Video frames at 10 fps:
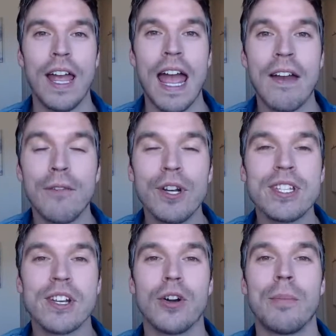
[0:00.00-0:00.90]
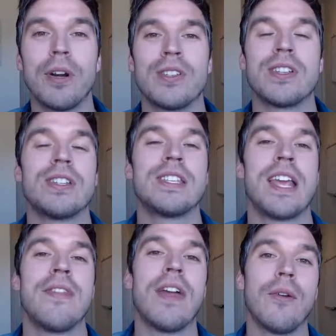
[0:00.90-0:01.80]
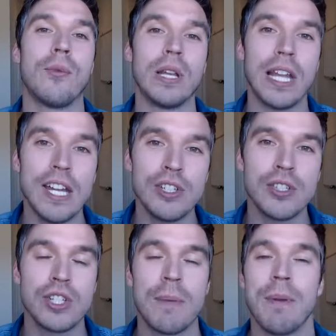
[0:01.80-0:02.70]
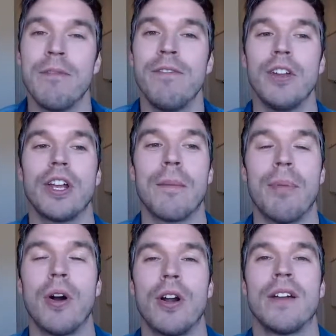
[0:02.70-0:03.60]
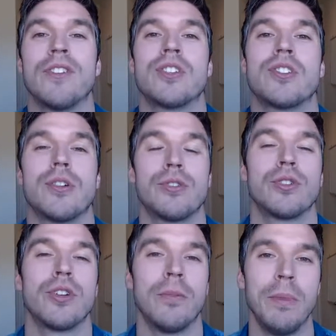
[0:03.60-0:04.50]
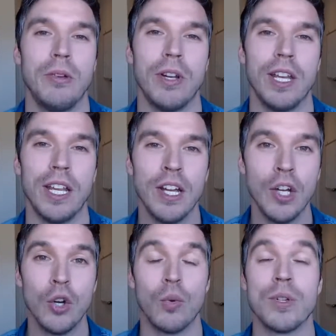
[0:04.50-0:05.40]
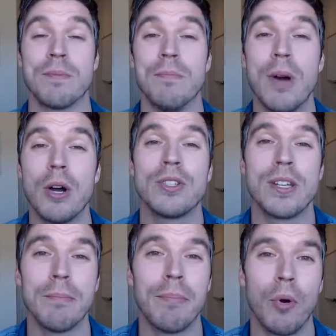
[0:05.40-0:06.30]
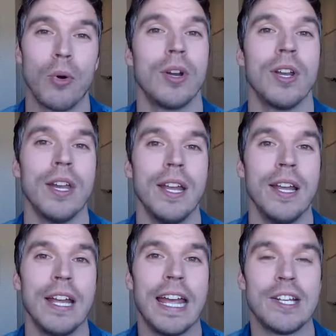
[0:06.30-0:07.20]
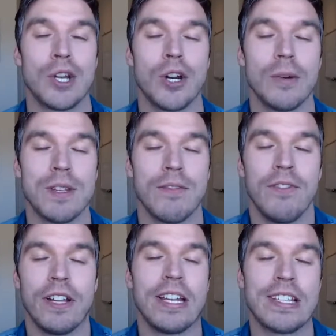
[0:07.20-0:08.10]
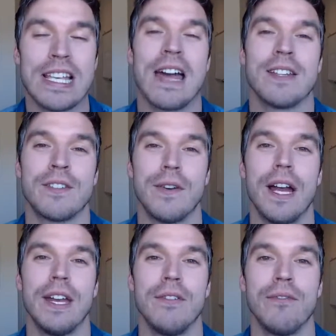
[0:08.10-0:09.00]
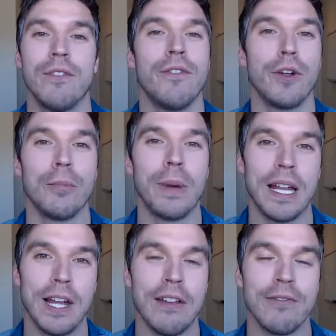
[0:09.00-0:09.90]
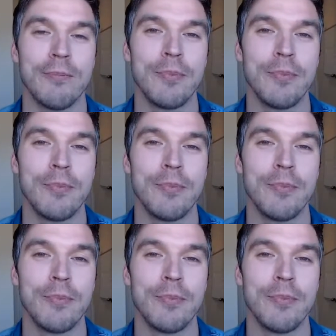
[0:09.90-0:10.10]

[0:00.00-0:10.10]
every single person said that relationship and feeling a part of a social community was most important in terms of feeling satisfied and fulfilled by life.